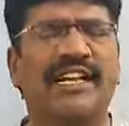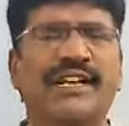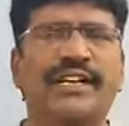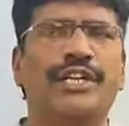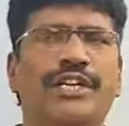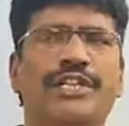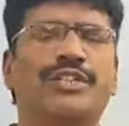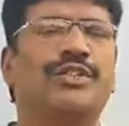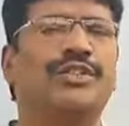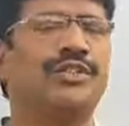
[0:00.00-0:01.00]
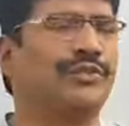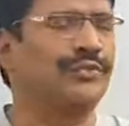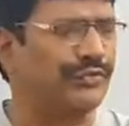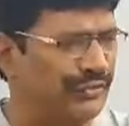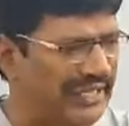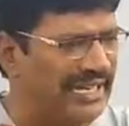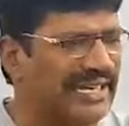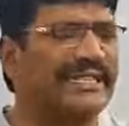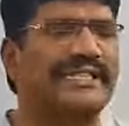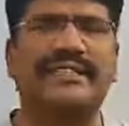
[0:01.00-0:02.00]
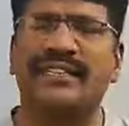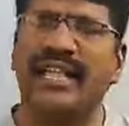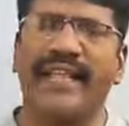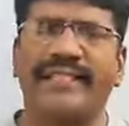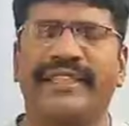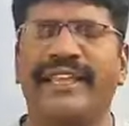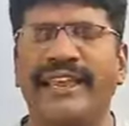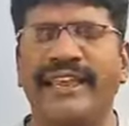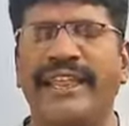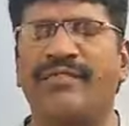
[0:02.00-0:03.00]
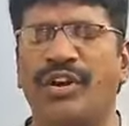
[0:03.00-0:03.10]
to feed the Indian widows,